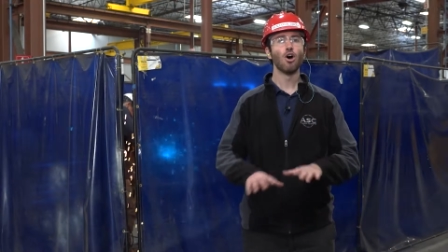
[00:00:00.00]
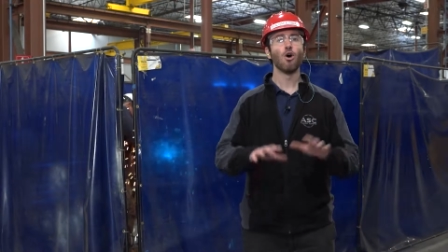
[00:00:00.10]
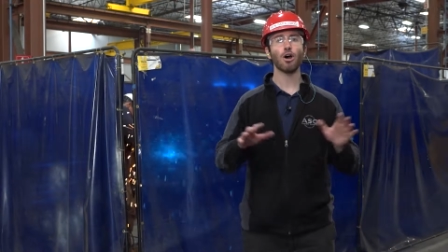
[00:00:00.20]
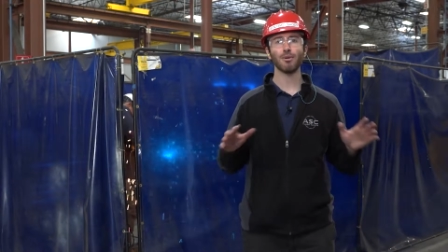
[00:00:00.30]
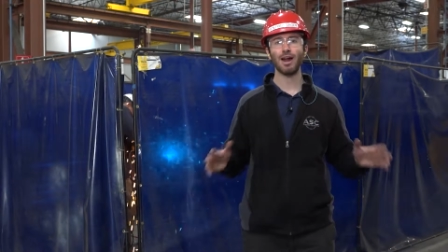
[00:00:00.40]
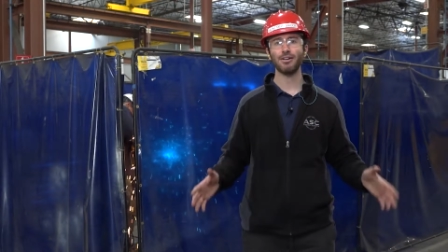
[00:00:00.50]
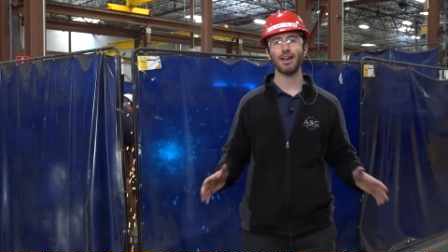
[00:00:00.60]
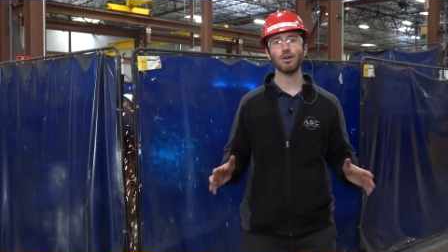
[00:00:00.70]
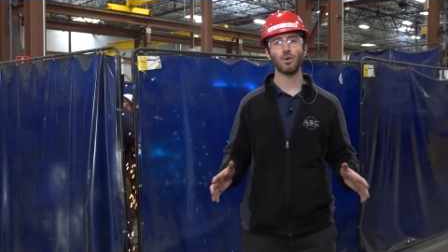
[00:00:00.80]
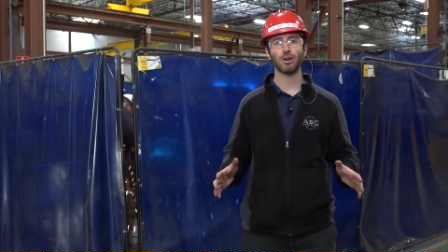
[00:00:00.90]
or around
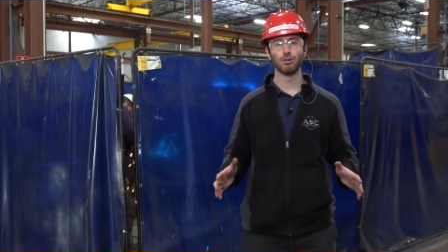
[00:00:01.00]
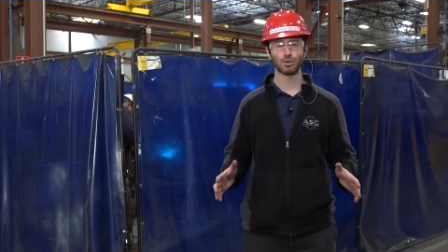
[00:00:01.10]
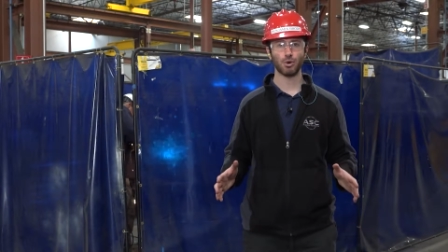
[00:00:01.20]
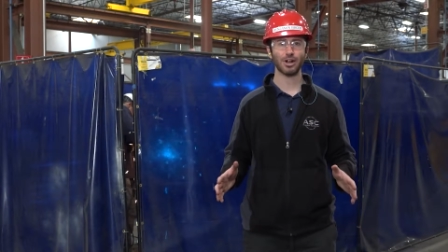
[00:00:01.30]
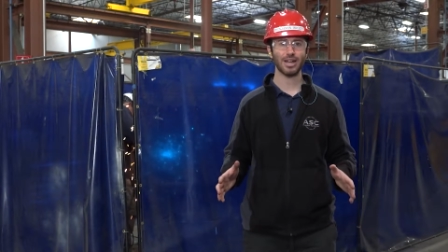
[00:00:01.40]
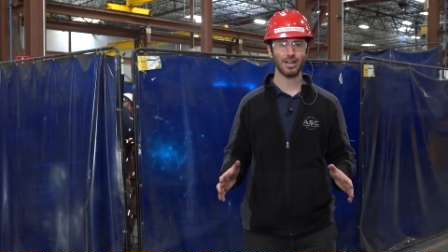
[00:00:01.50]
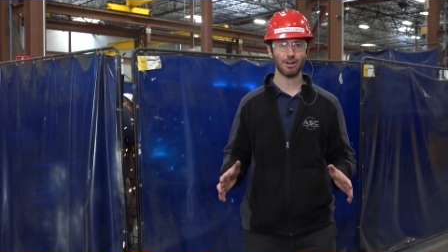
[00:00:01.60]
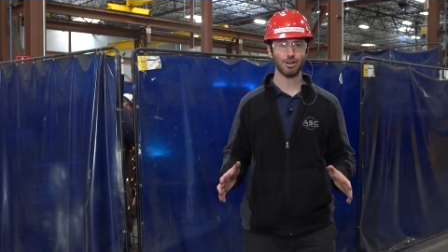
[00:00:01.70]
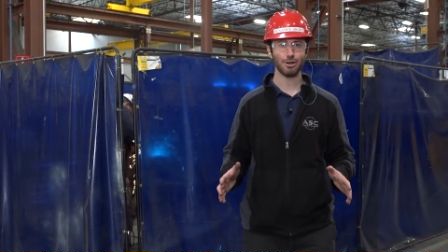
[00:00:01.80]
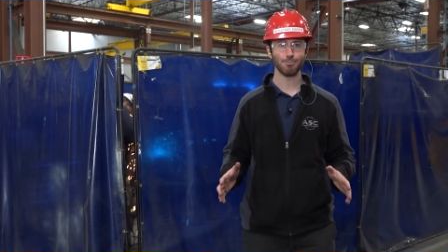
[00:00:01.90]
anyone who's working
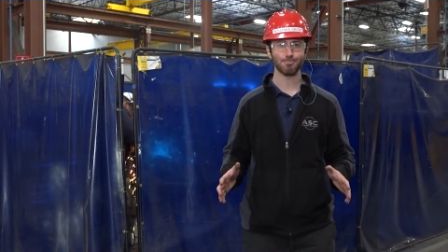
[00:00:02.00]
near you.